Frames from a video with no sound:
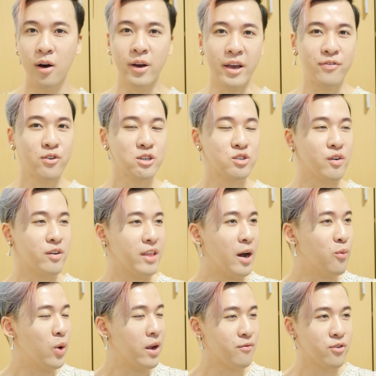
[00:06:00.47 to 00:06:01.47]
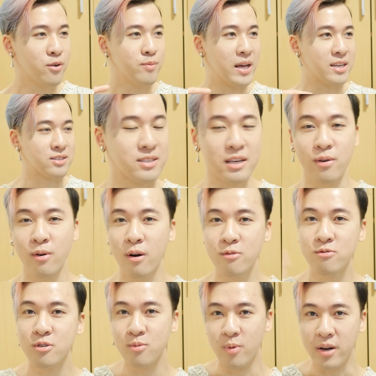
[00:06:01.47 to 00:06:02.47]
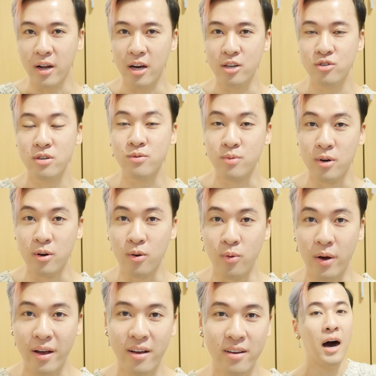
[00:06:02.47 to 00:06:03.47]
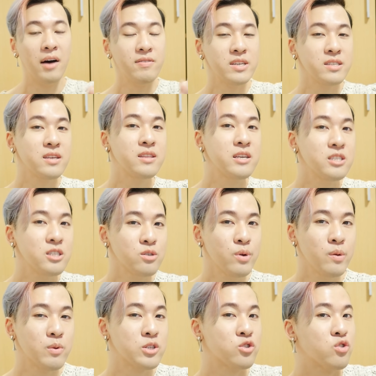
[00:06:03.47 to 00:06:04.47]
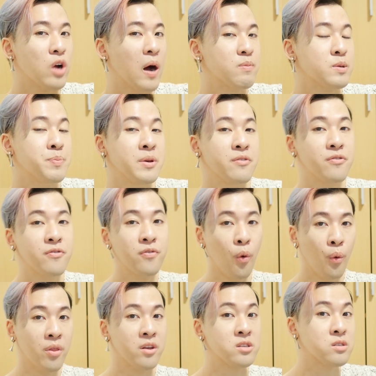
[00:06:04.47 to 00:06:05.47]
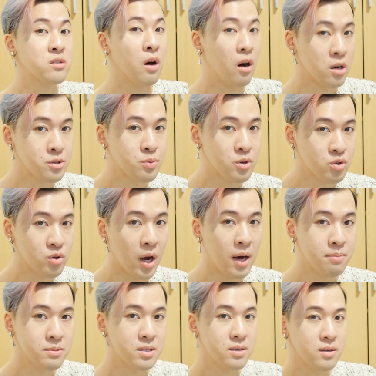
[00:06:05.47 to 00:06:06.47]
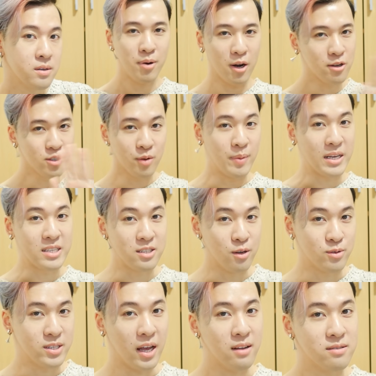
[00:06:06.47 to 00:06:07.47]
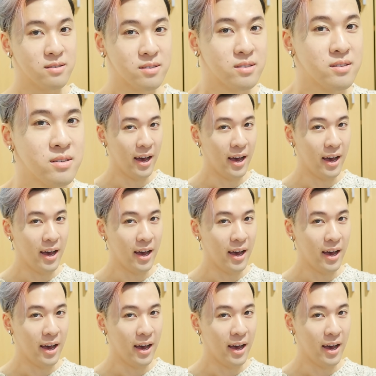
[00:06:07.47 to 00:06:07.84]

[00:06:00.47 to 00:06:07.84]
Okay, first of all, that went from like 0 to 100 real quick. Obviously, this tweet was dropped before the songs were dropped, but also makes no sense.